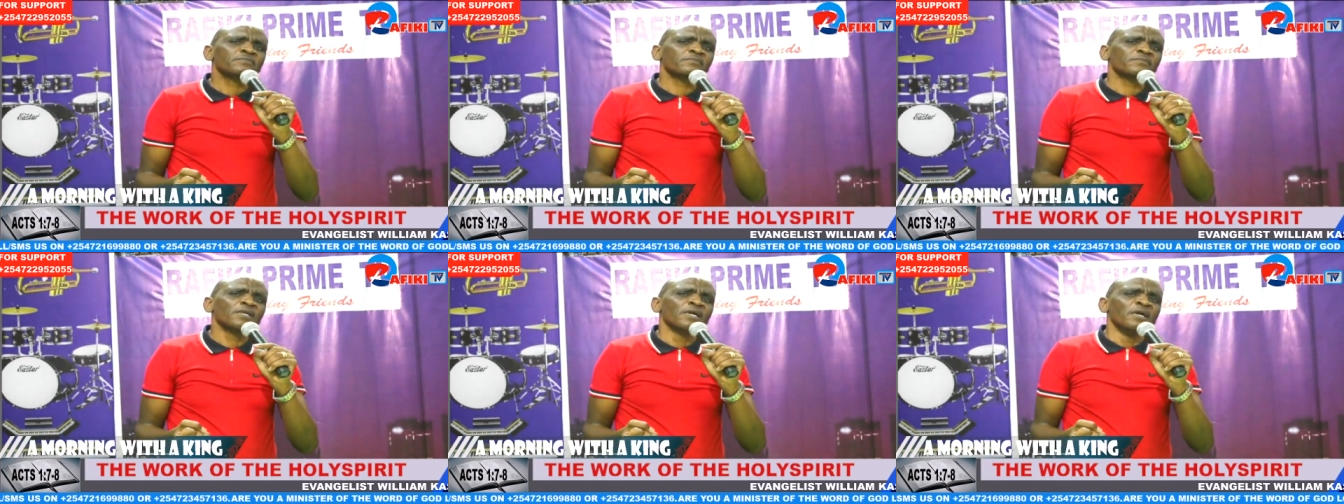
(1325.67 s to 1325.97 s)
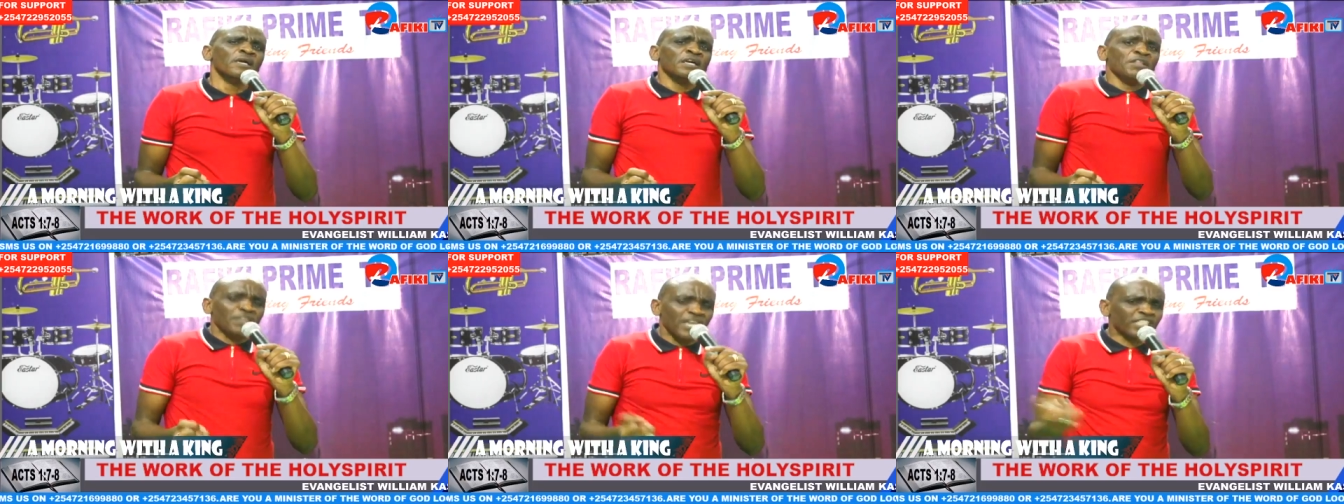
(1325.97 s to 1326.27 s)

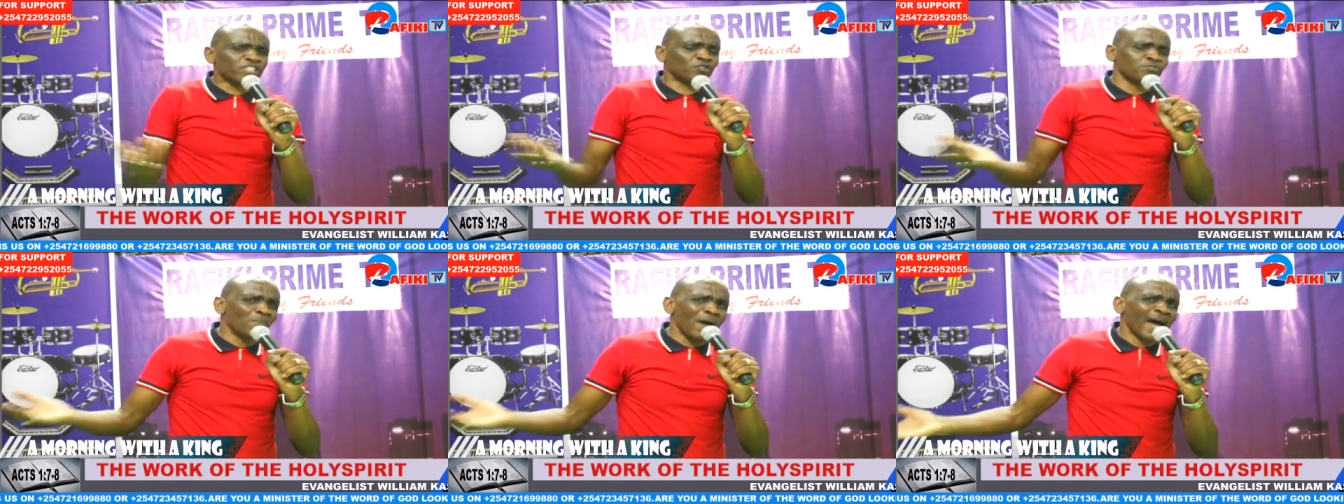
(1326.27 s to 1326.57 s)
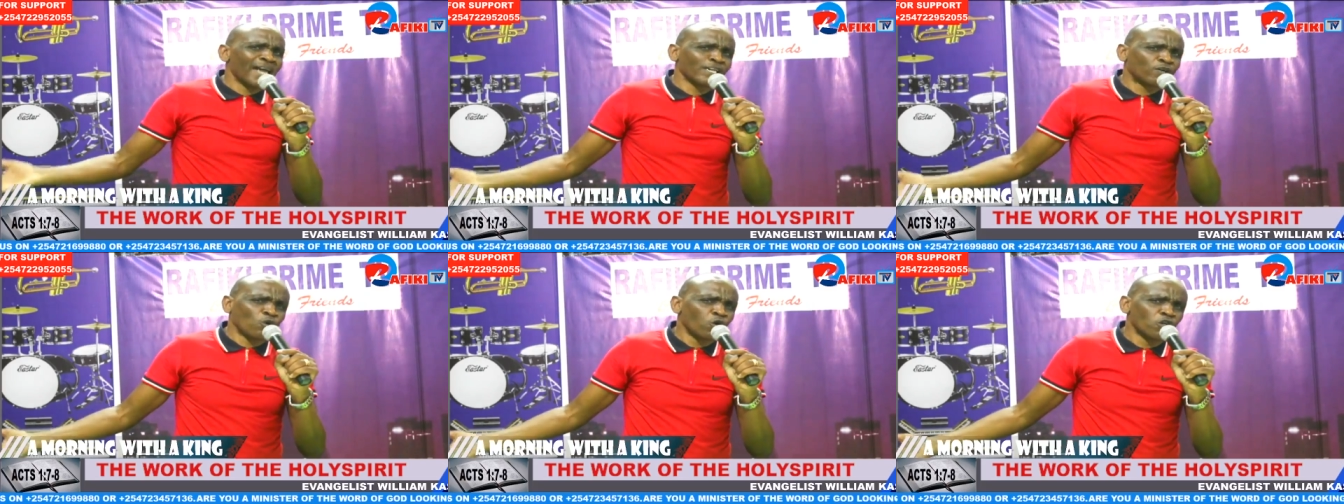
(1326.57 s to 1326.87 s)
This man
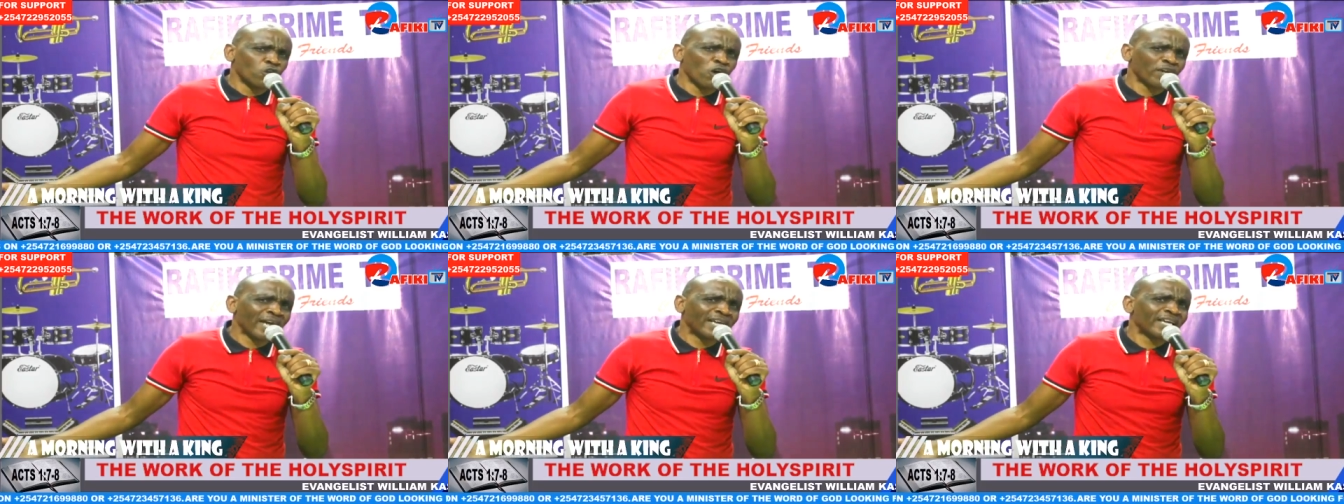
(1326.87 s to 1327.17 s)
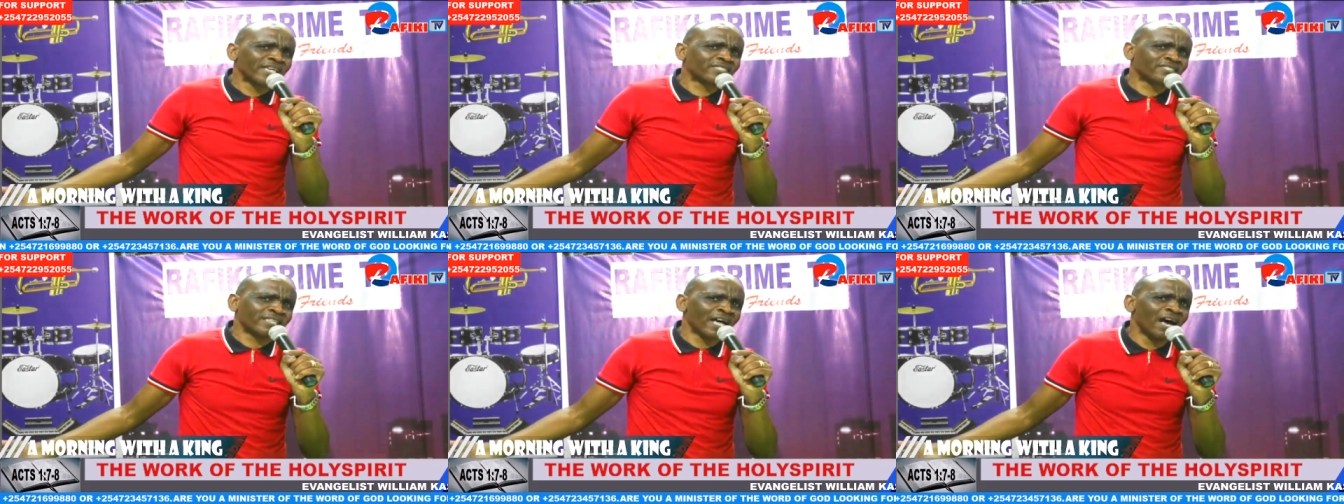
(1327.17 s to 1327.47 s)
could not
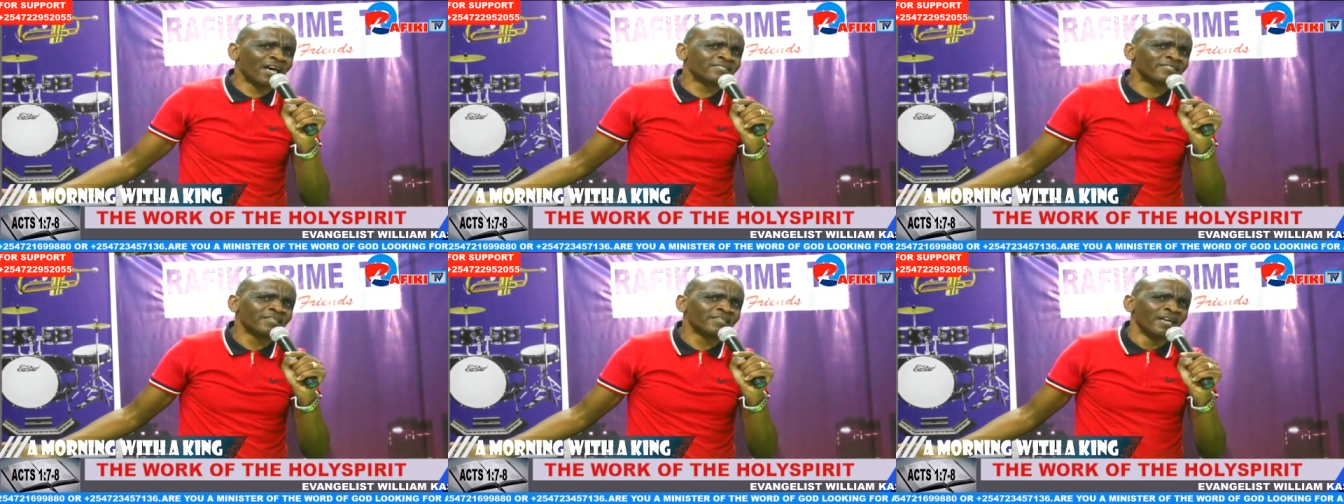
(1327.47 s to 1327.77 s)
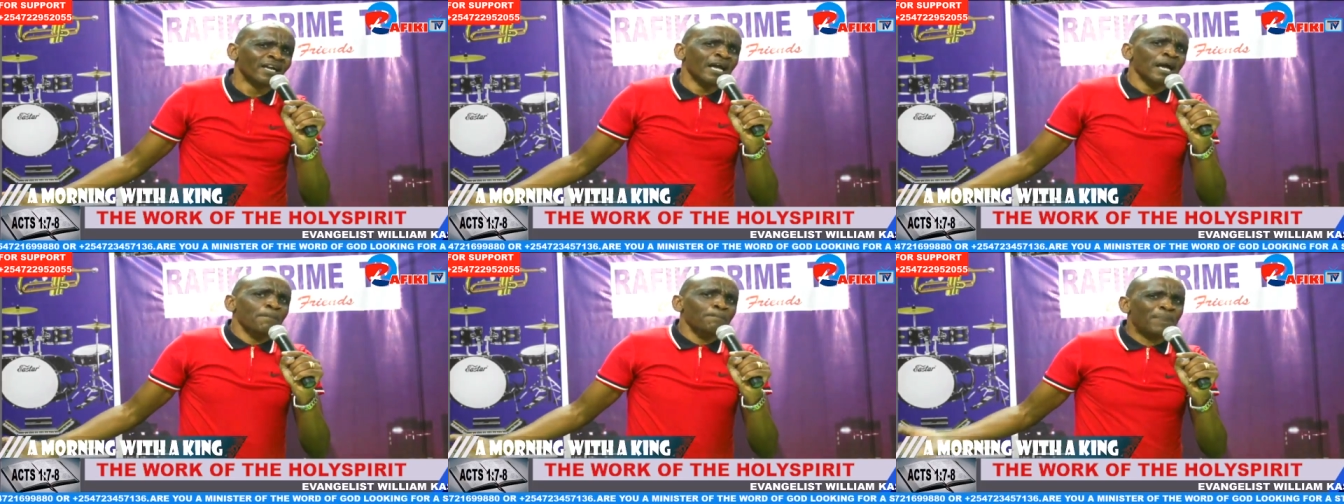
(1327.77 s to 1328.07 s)
understand.
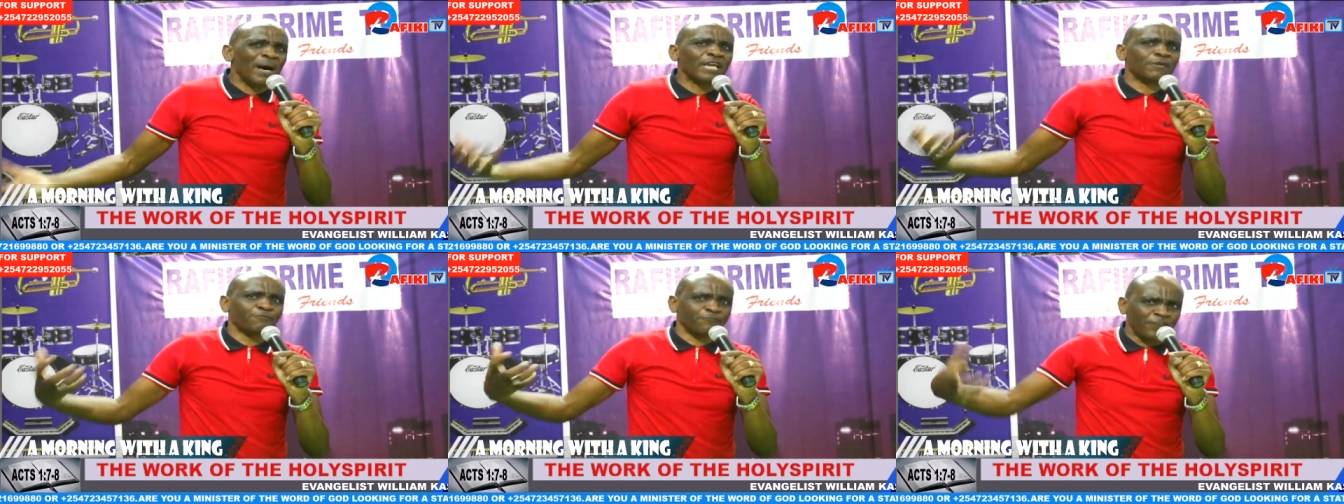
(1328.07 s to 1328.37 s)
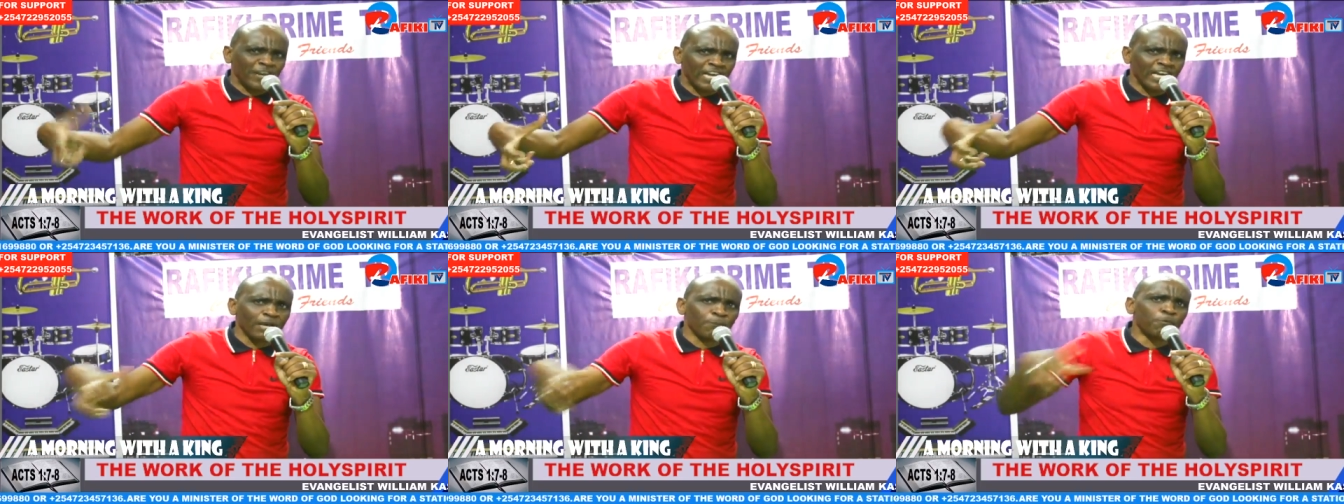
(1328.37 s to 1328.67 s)
But
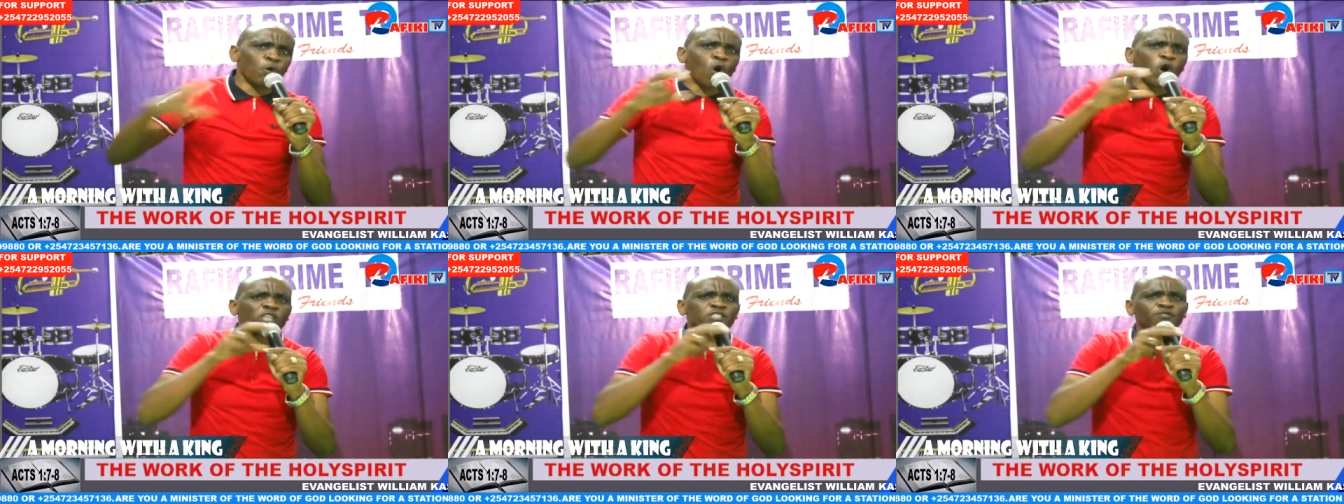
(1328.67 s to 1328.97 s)
Philip was full